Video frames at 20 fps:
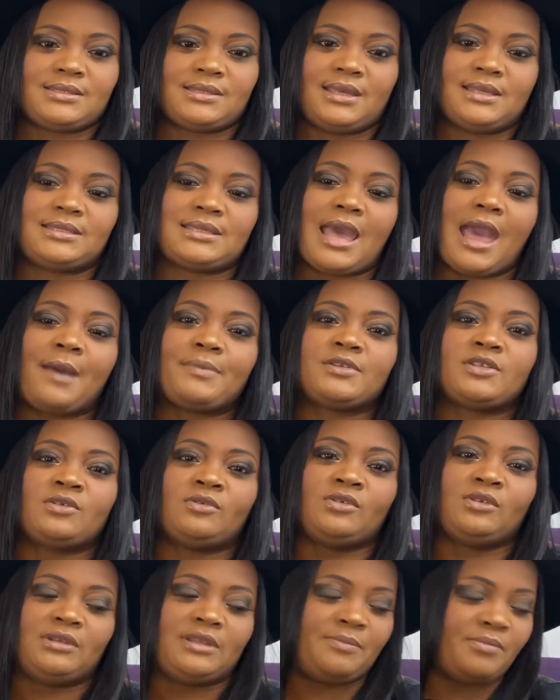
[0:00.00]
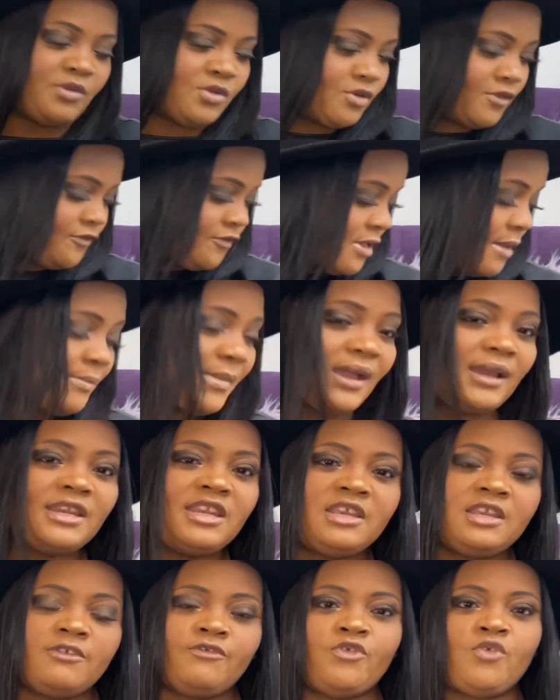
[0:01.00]
It's absolutely beautiful. I'm not gonna
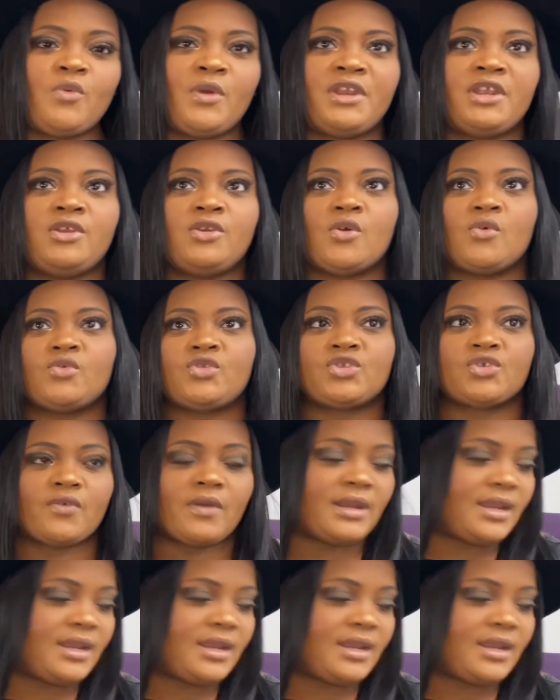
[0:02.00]
give you any notes or